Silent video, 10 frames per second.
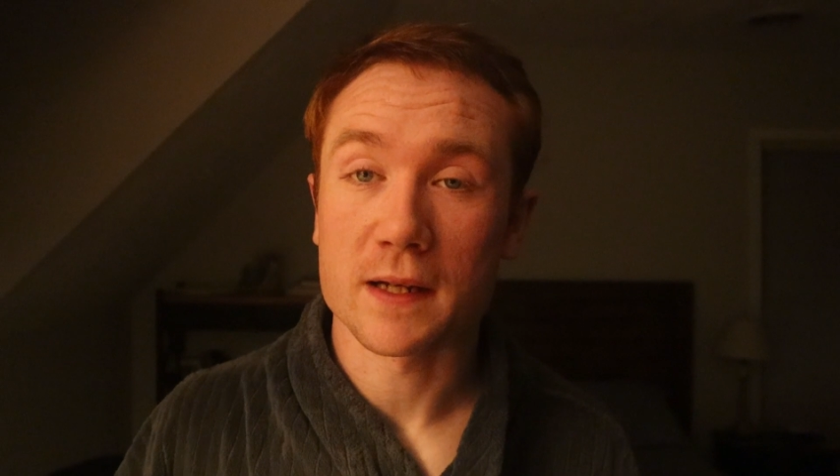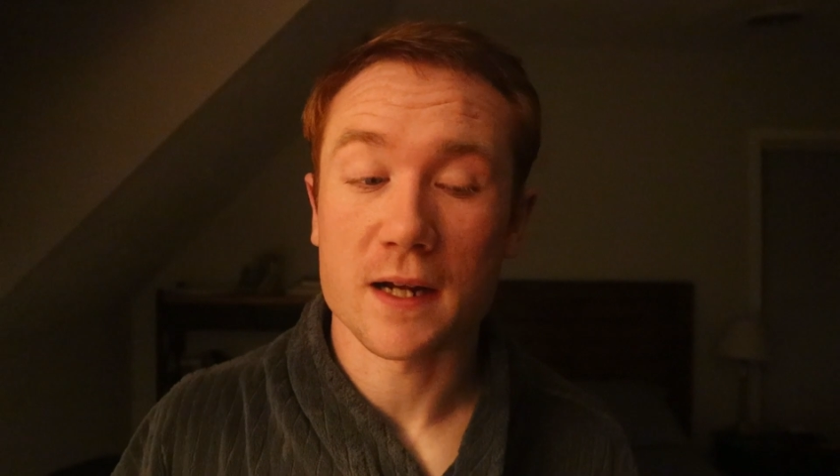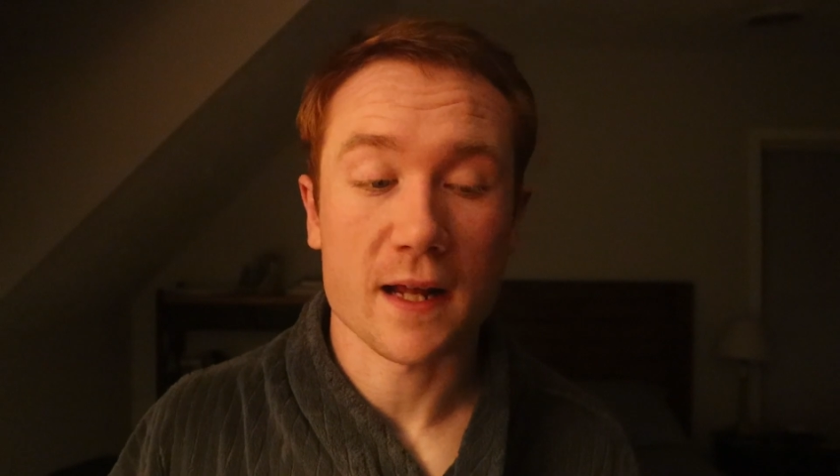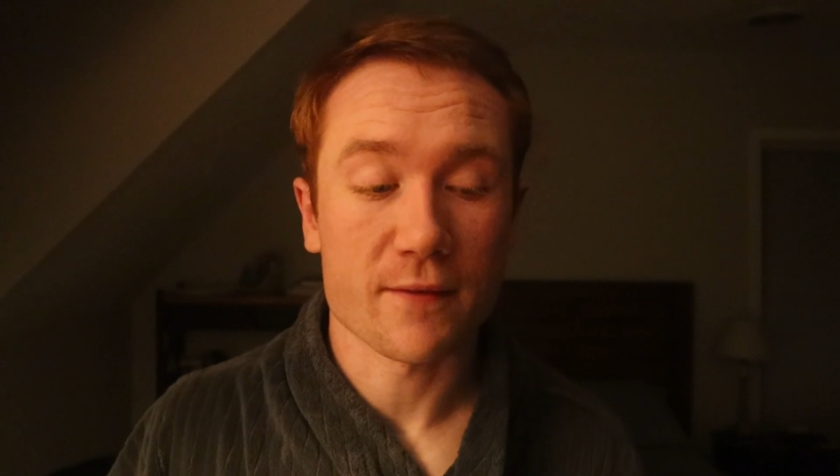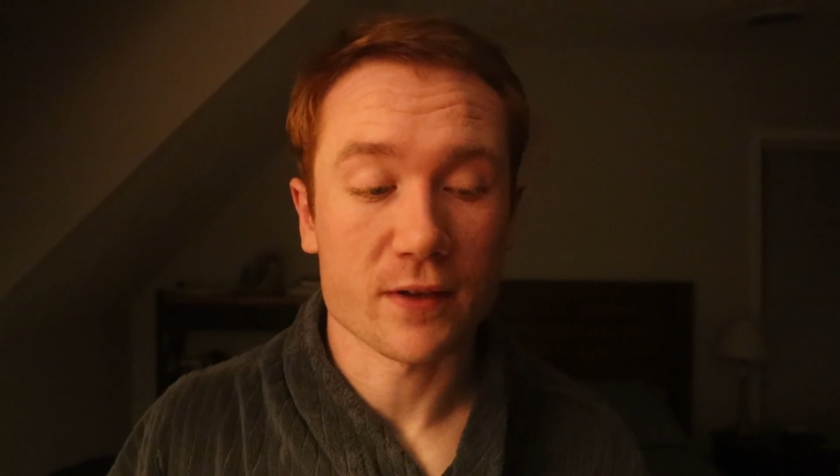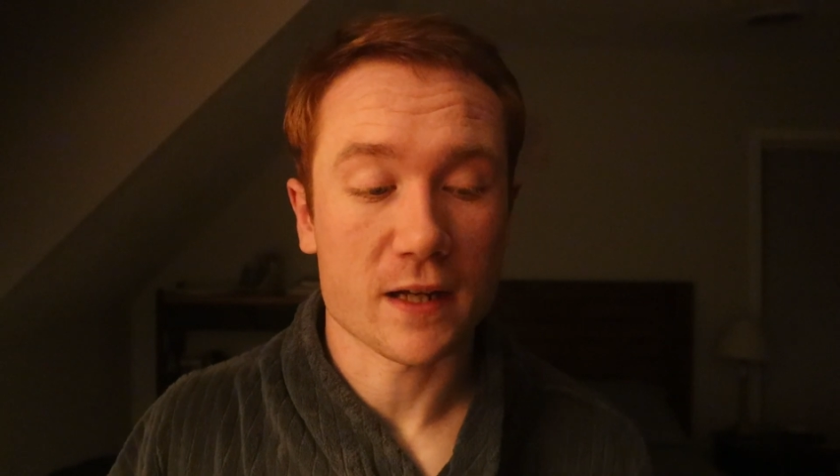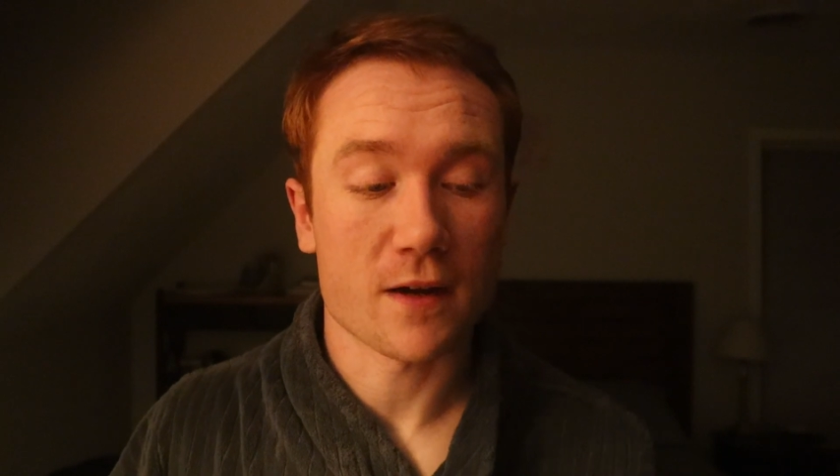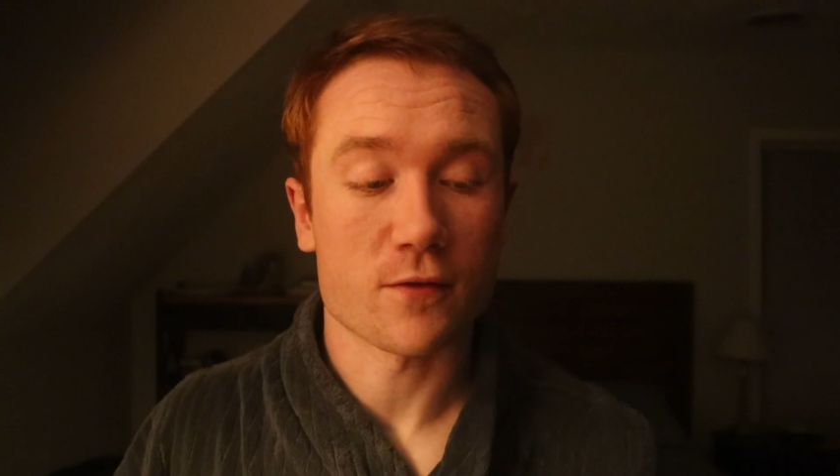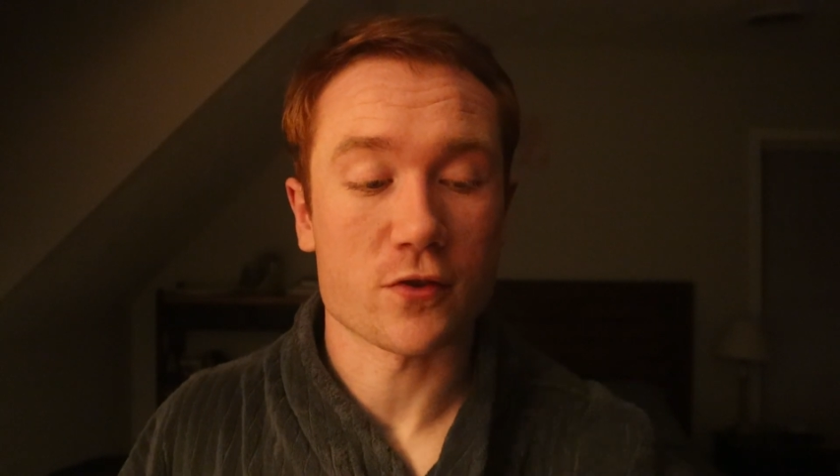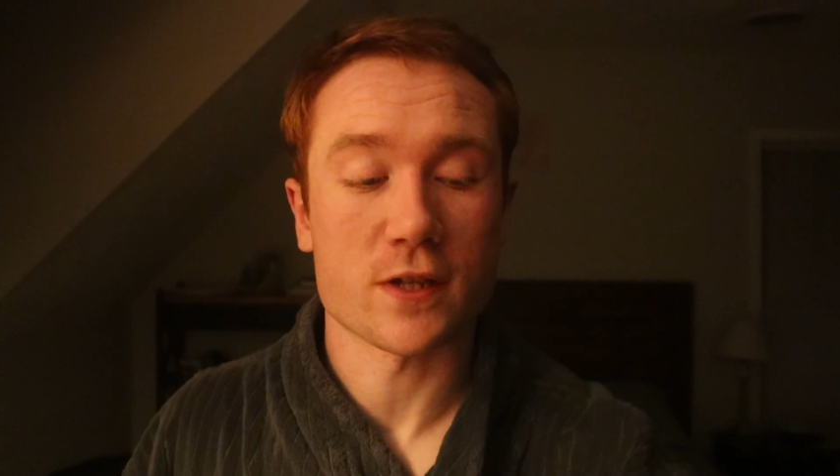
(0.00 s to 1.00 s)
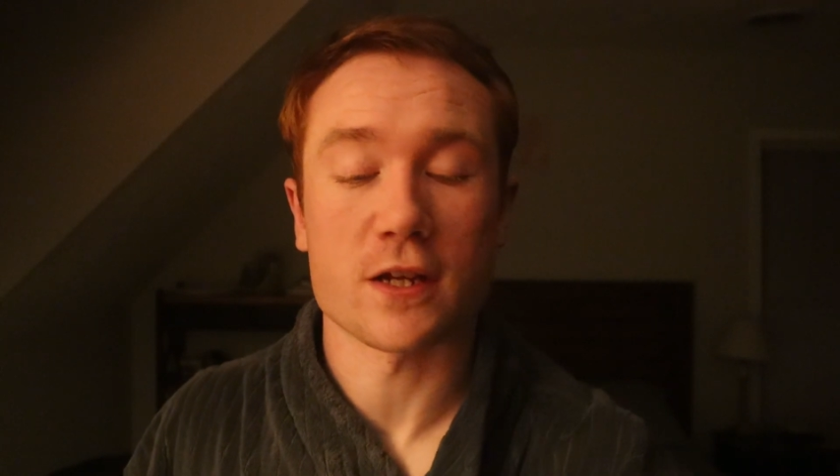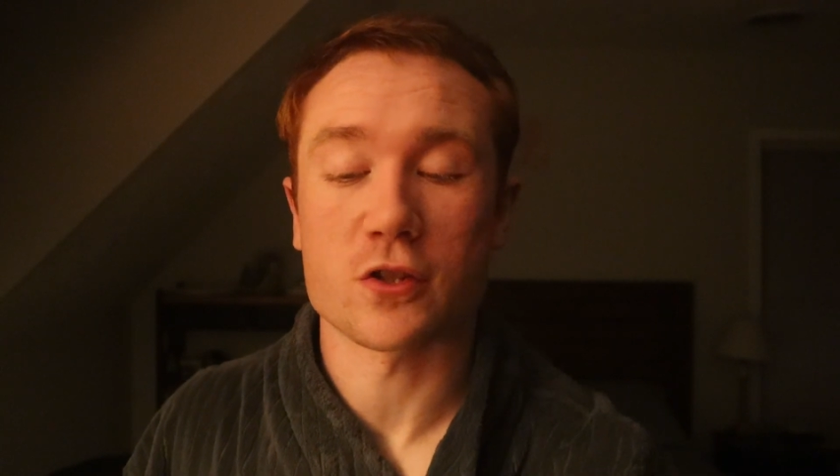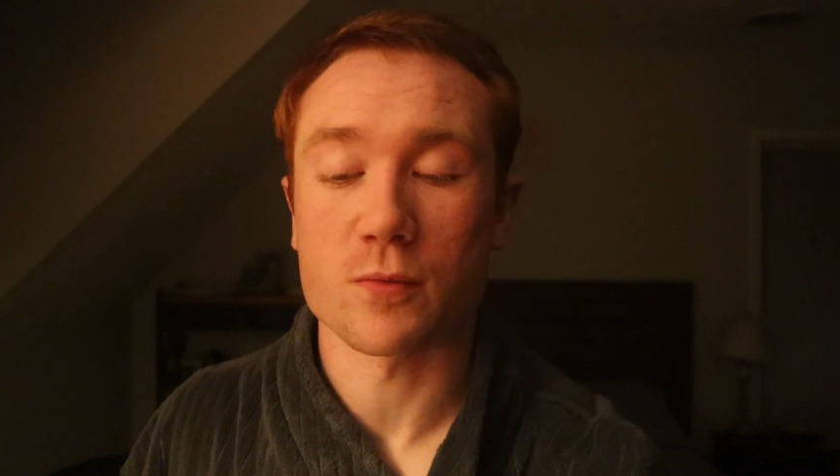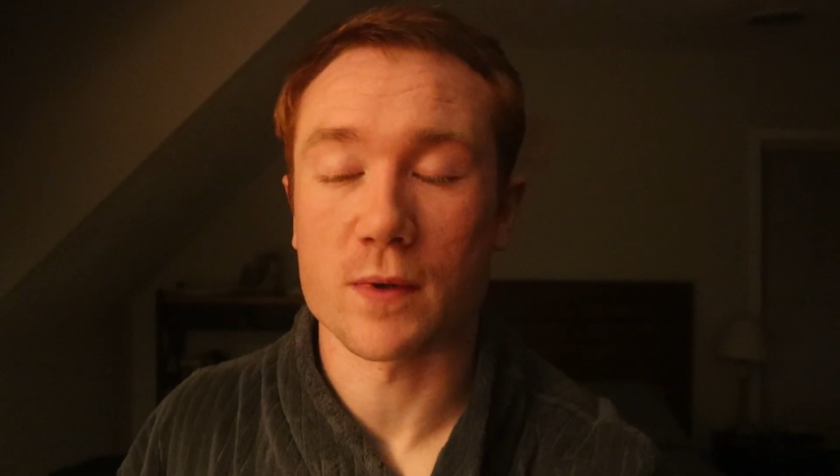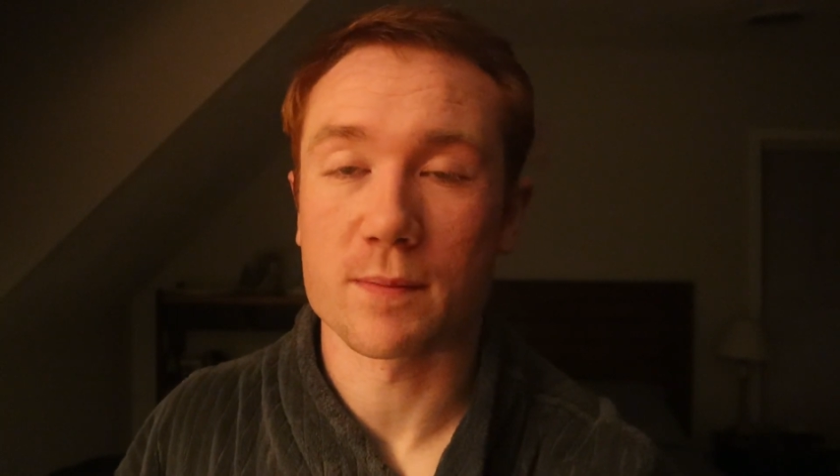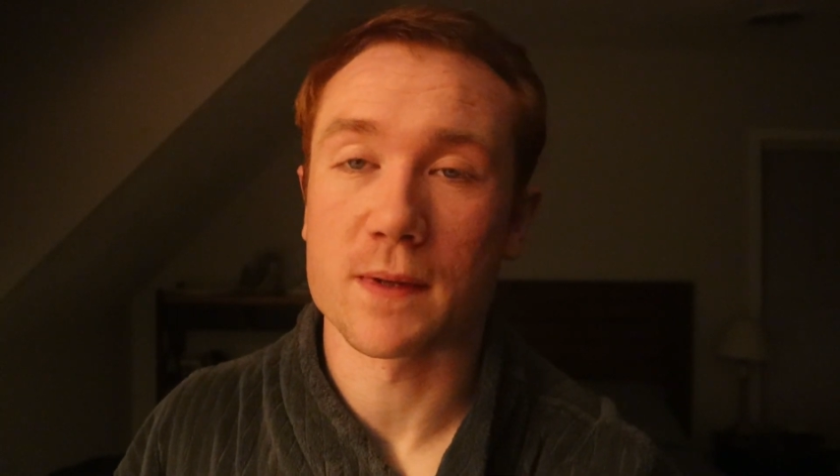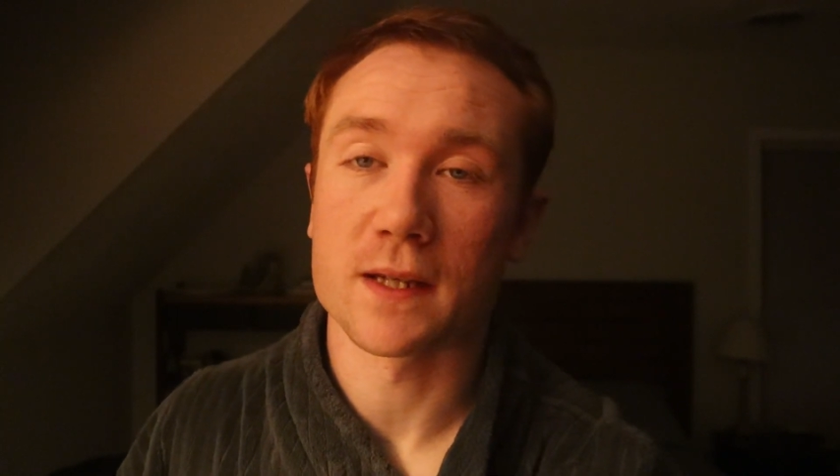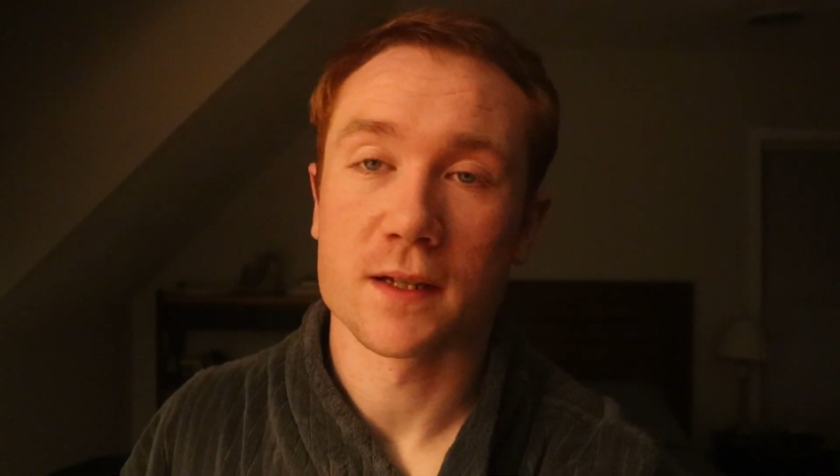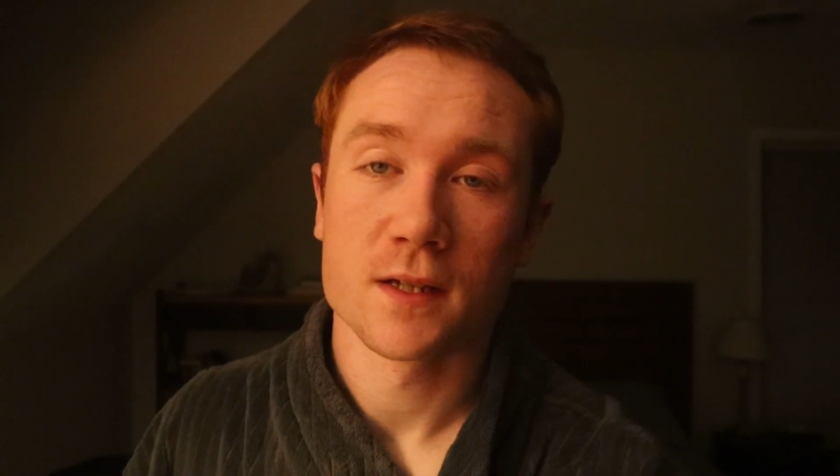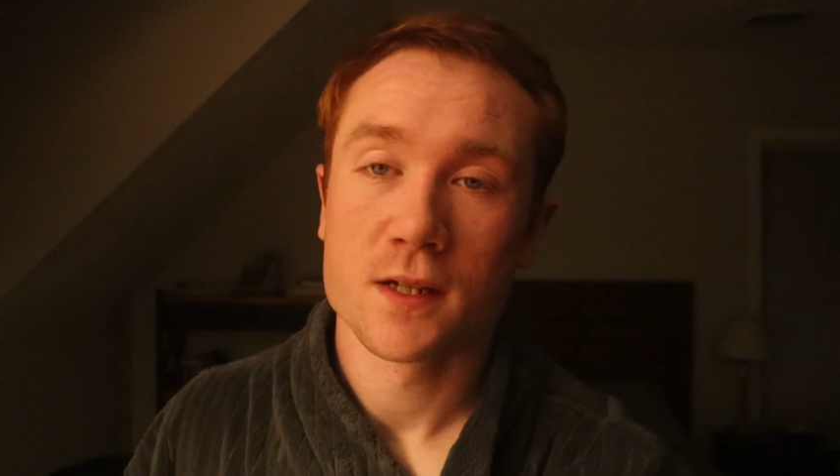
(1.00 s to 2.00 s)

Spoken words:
not have a conversation with me.